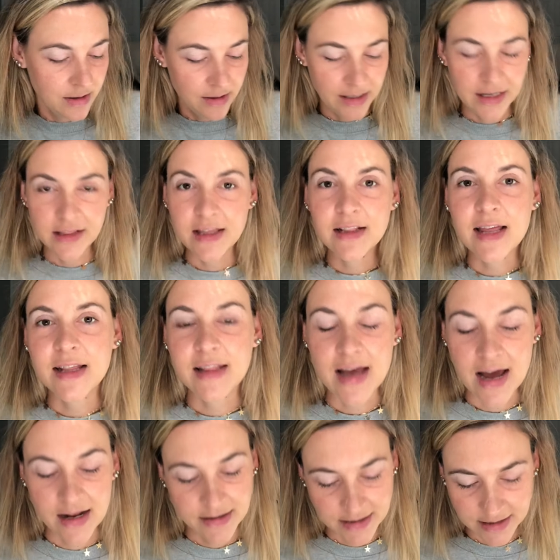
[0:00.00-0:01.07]
anything like
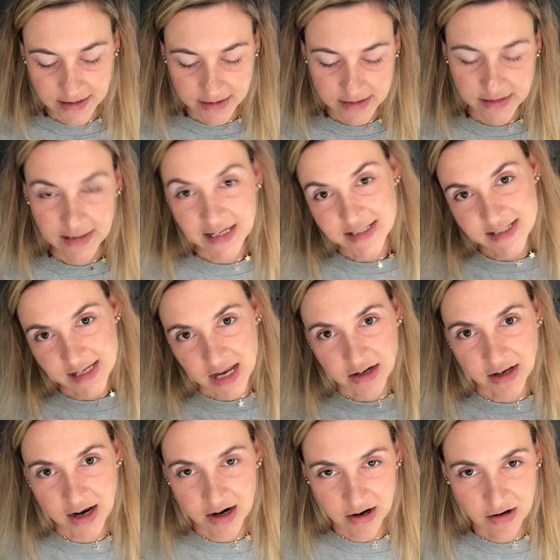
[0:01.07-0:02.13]
that, that's
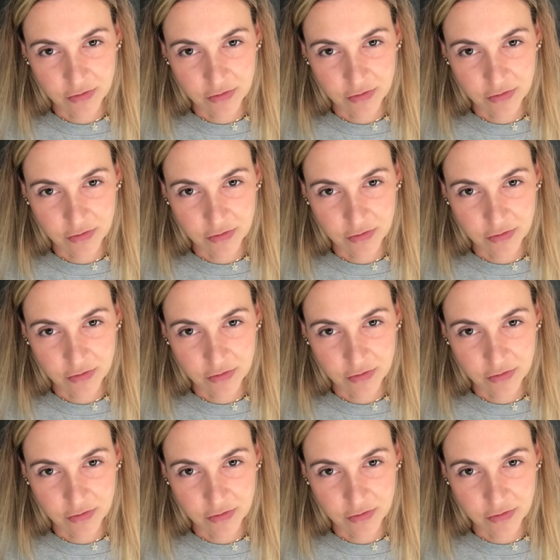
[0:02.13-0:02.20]
skincare.